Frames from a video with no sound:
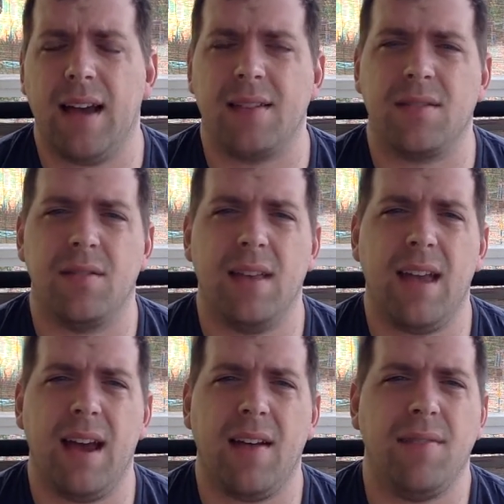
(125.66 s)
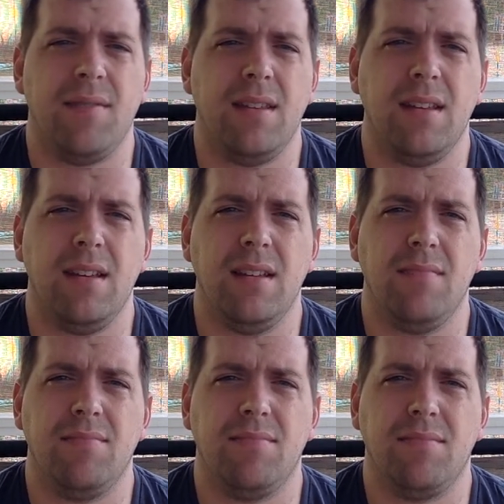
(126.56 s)
So they have the
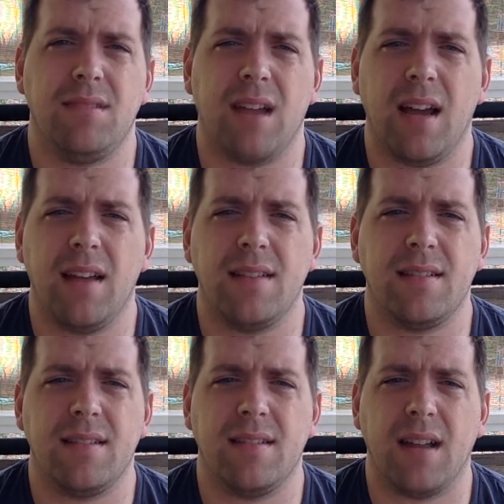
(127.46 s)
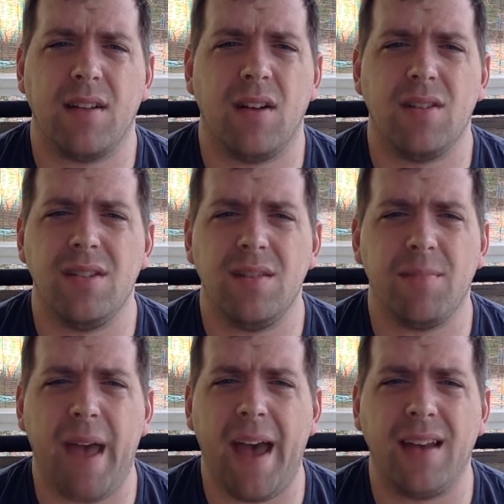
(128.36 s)
science, technology, and
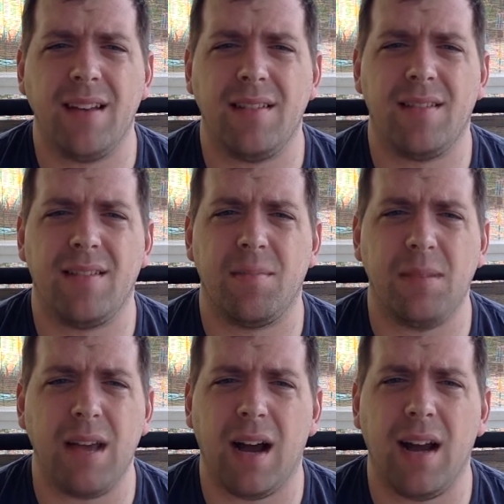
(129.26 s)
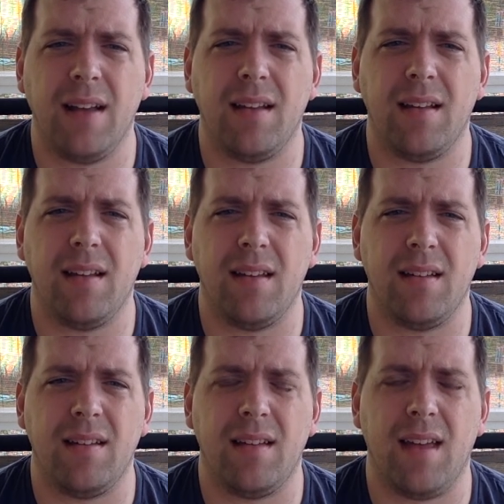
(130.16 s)
patents behind
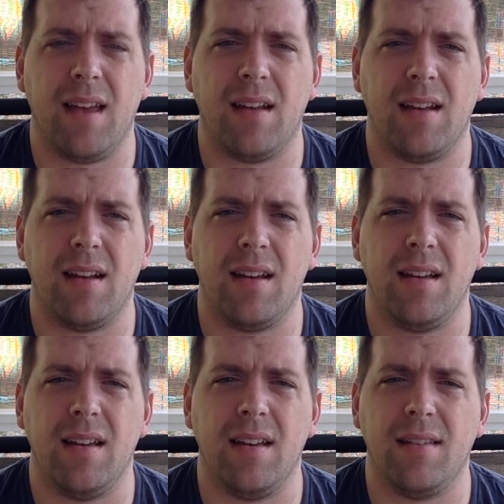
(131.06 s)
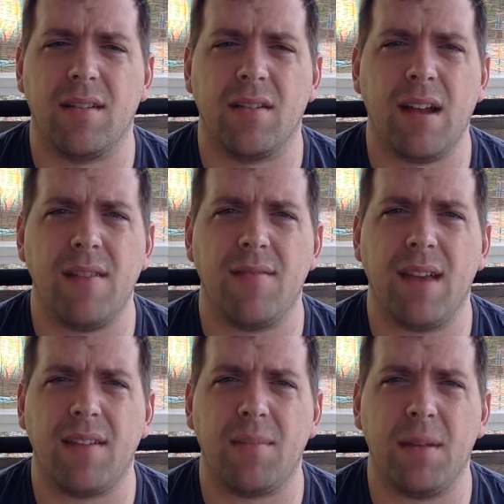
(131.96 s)
it, and it's a great
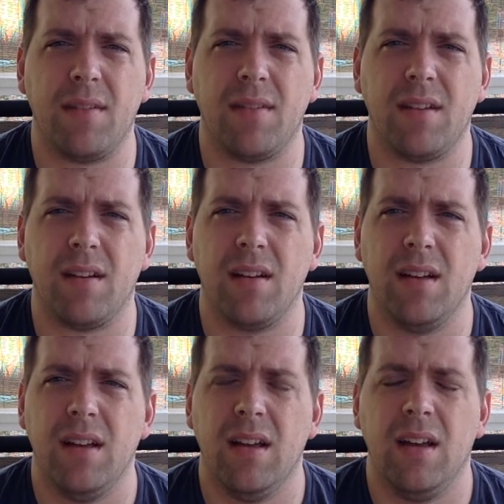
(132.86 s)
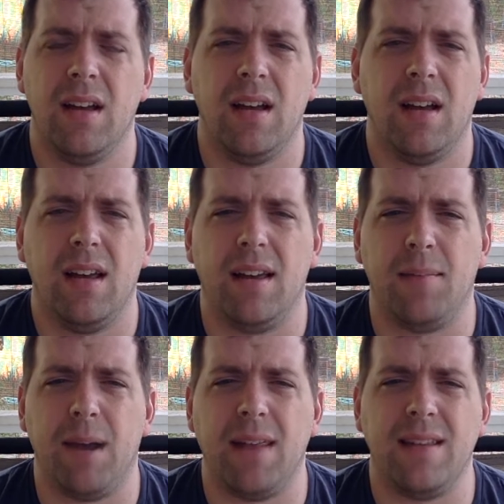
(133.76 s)
investment.
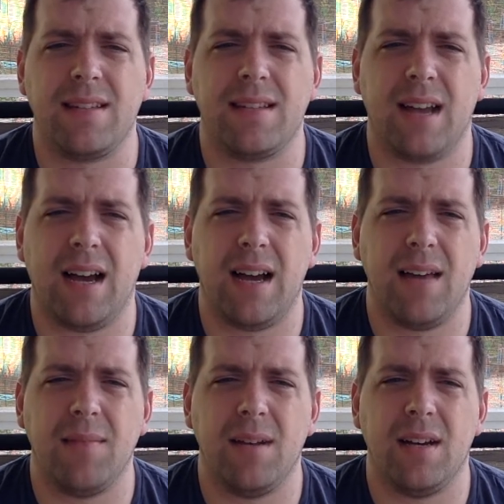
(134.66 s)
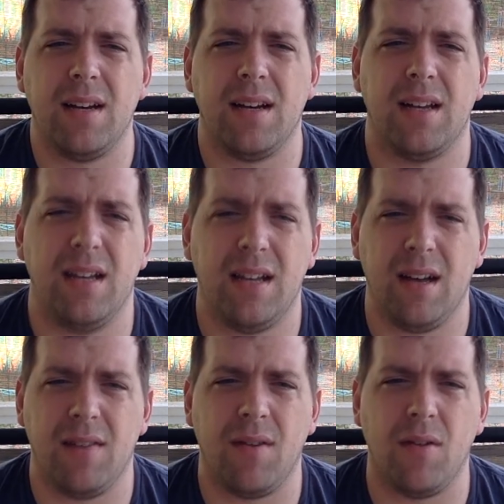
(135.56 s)
By this time
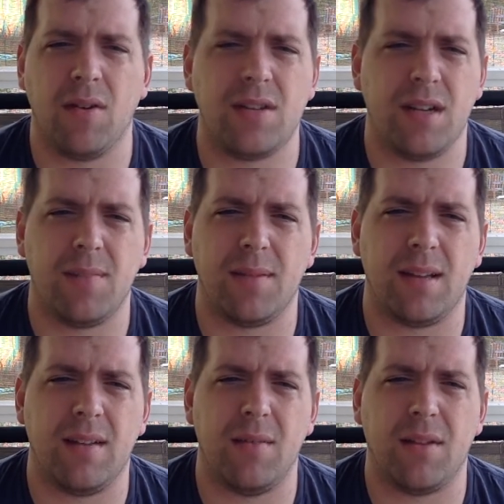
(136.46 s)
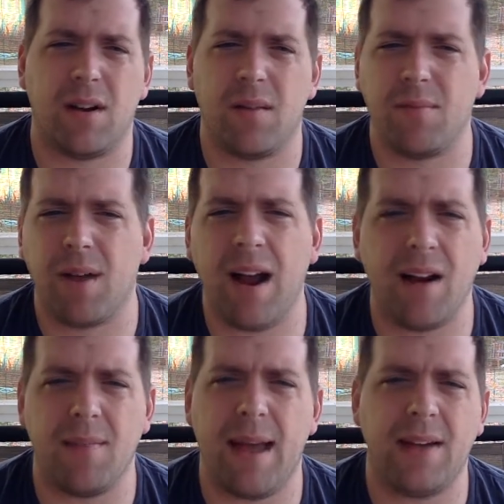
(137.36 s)
of ownership with our
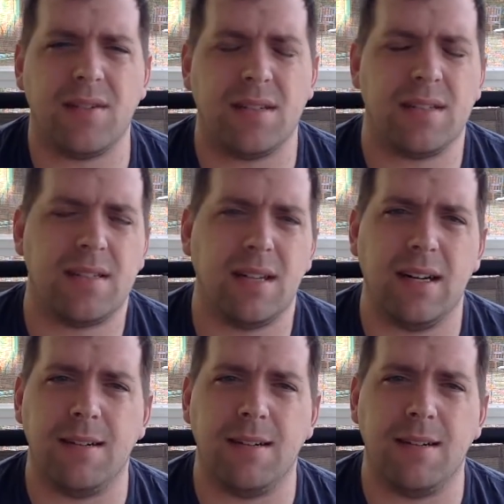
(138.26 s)
prior mattress,